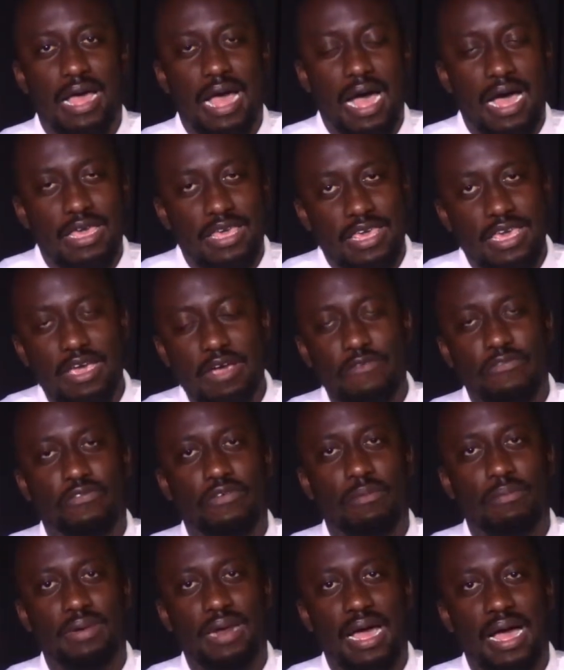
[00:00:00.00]
a year
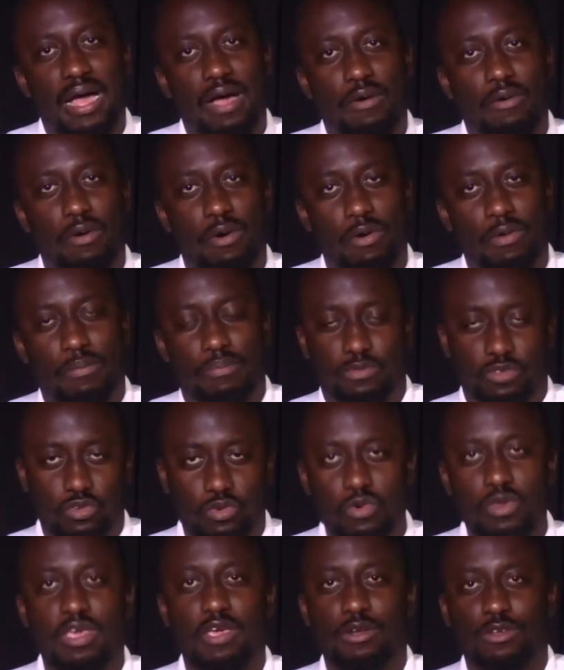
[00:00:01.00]
from now or
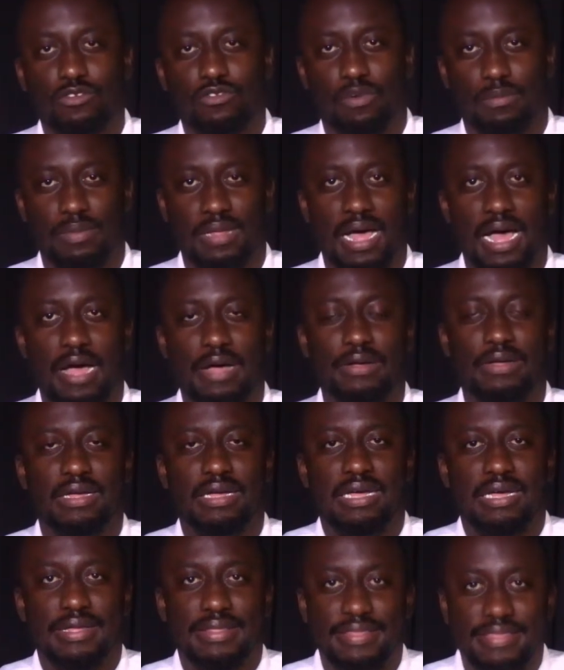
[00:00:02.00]
2 years from now,
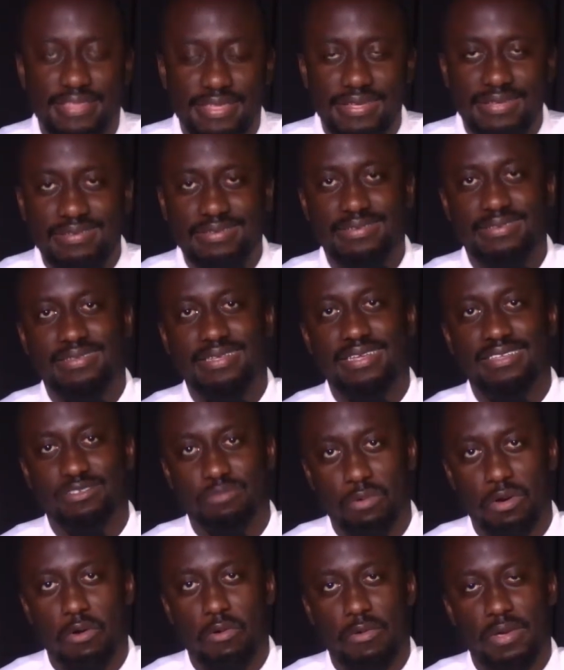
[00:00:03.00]
this is
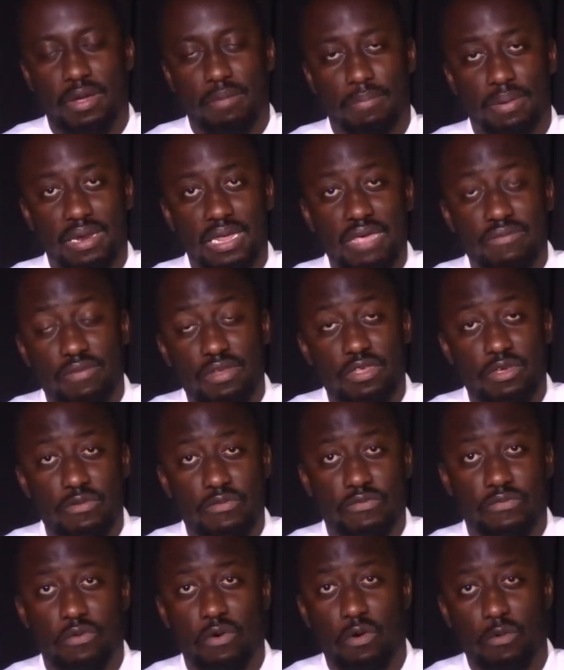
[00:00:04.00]
what we are believing you
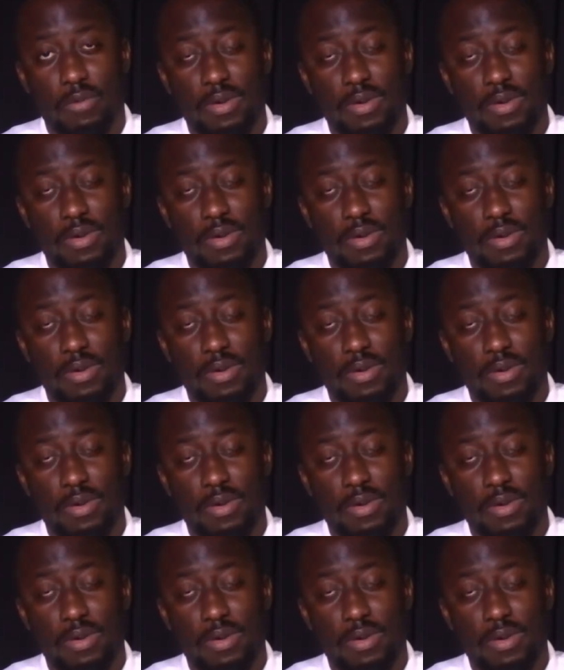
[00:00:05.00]
for.